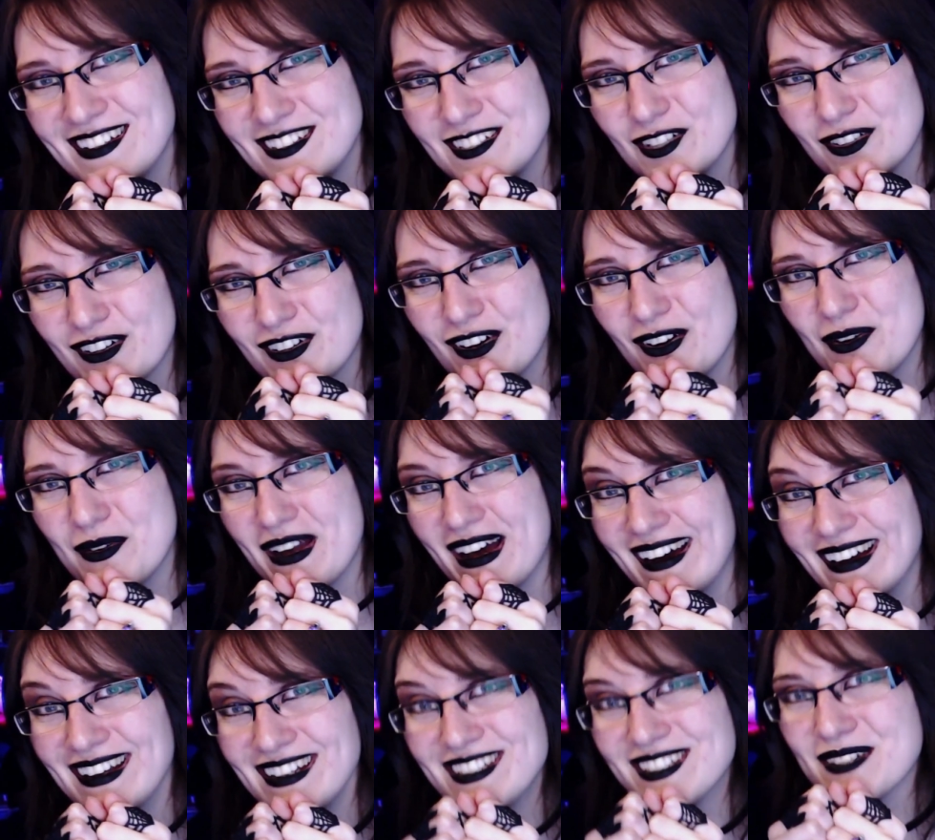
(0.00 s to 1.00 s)
your own
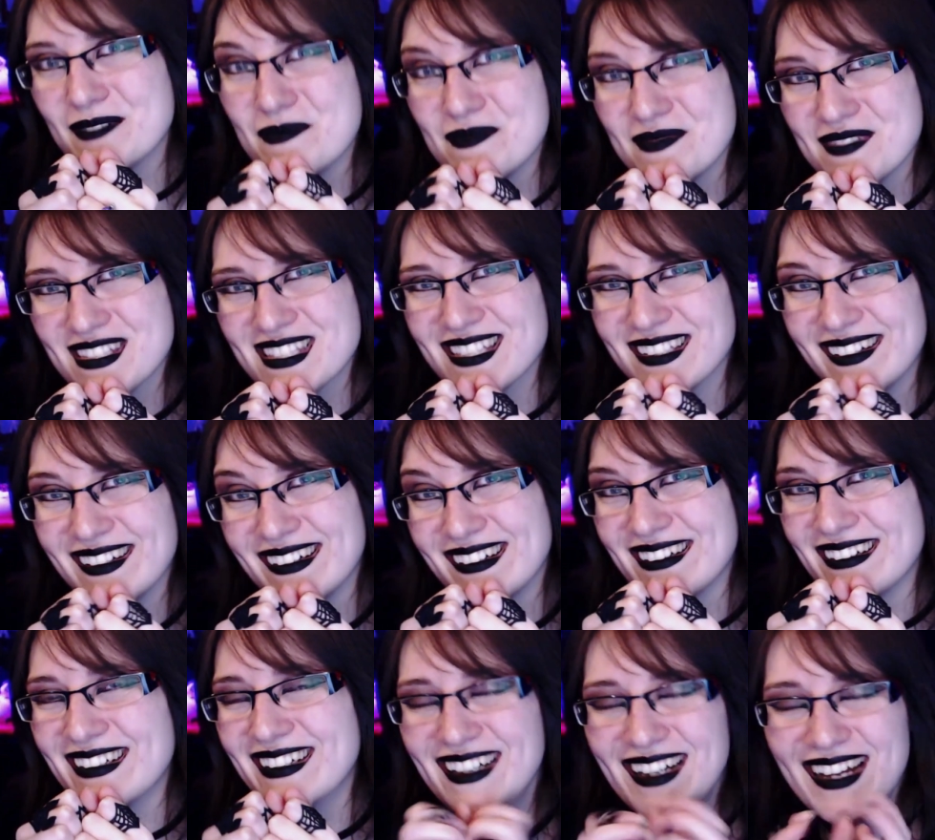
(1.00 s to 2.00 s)
items
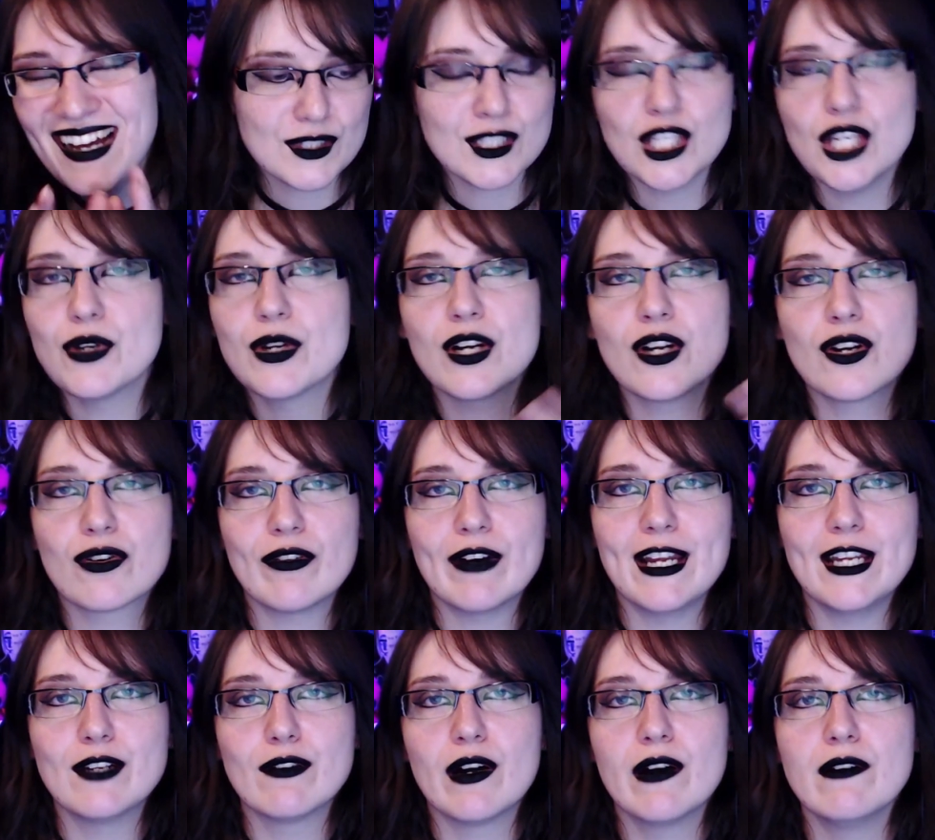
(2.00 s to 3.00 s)
are. You can create
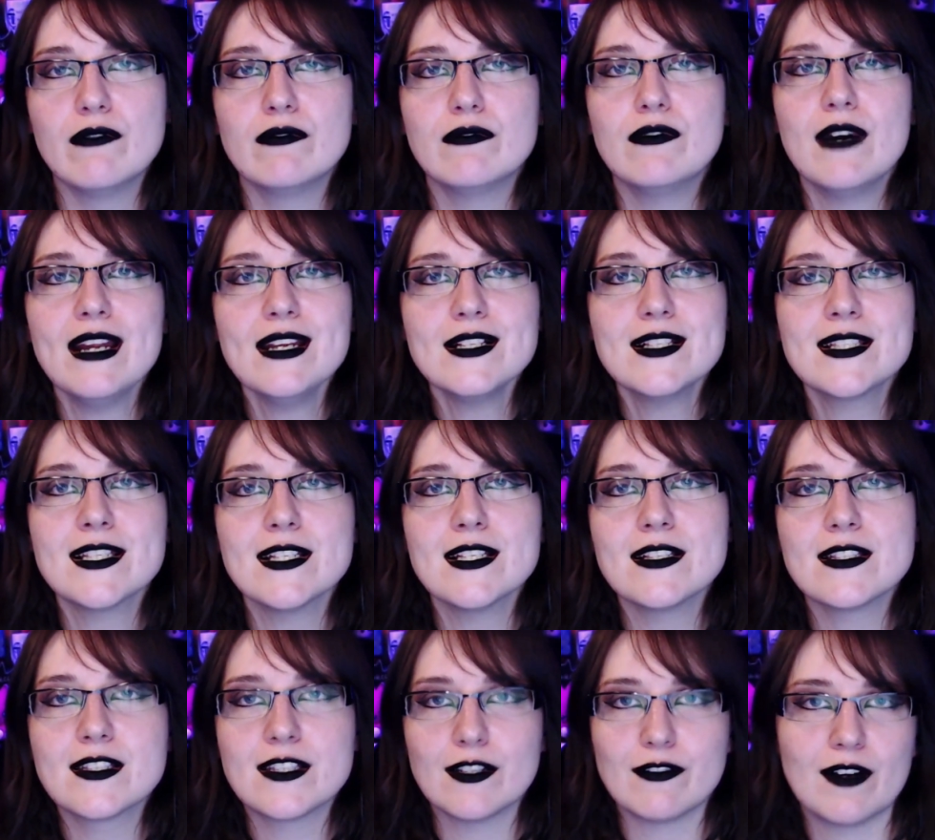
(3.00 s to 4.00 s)
your own
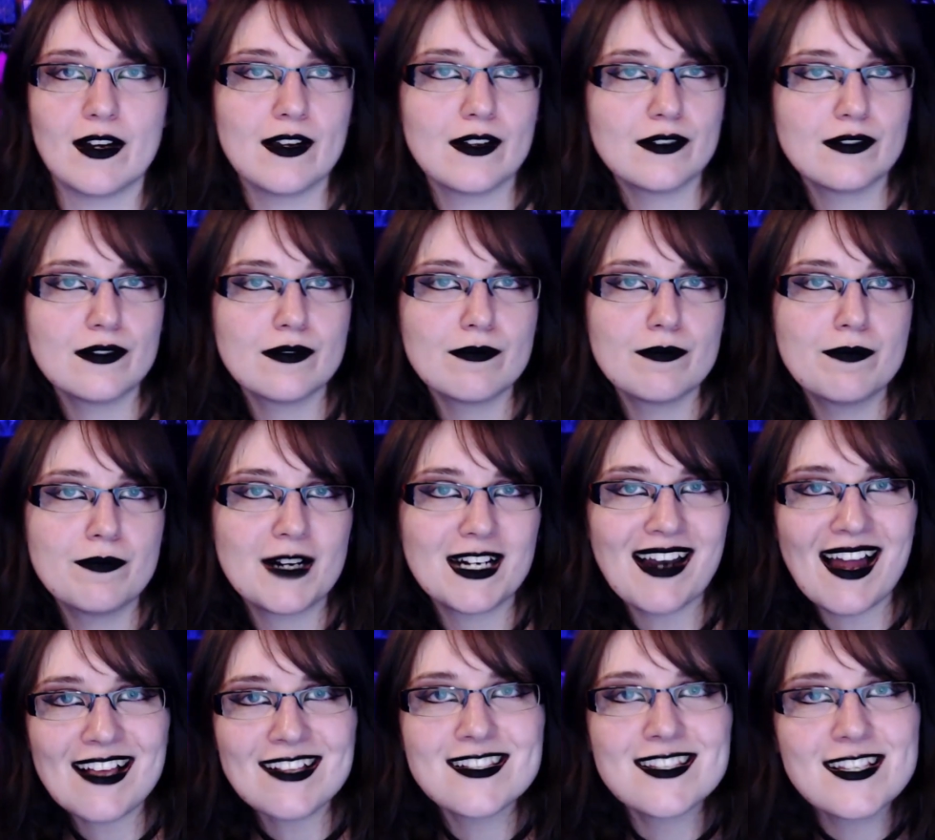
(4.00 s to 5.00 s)
races, your own
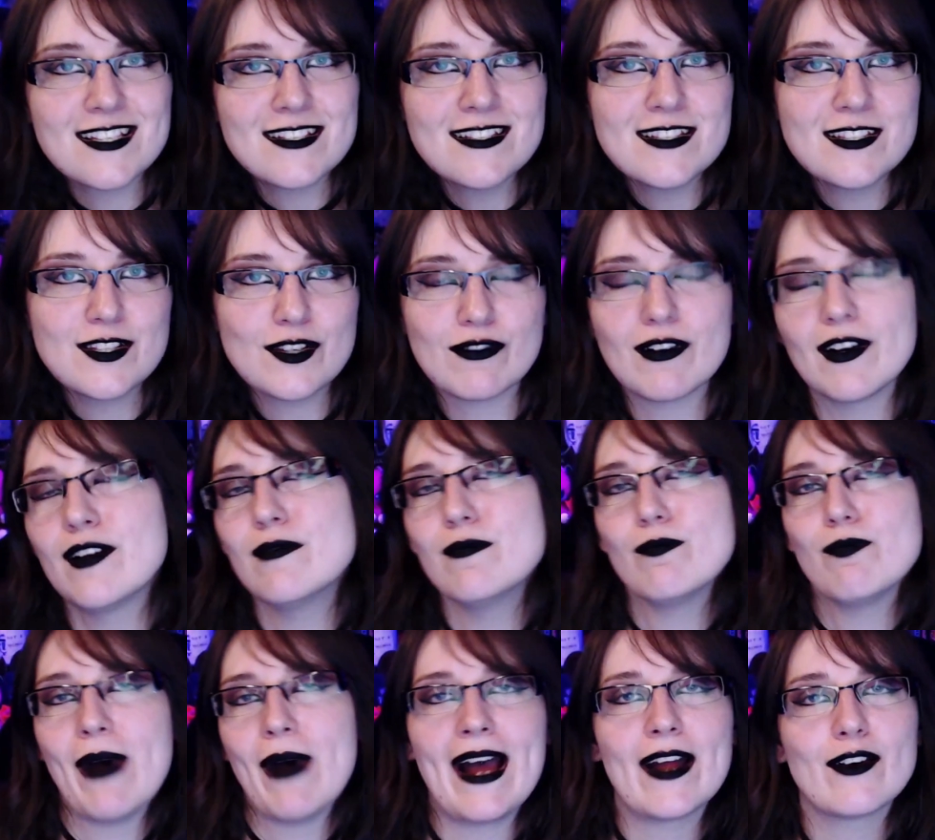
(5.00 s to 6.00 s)
classes, your own
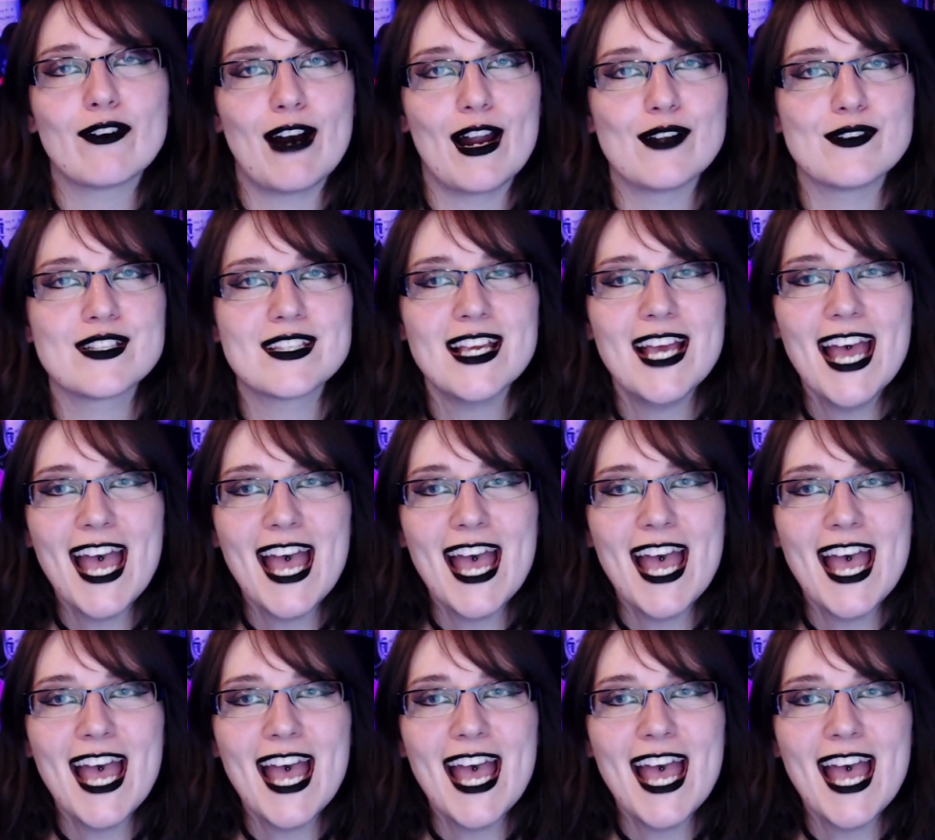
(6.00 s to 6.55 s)
backgrounds.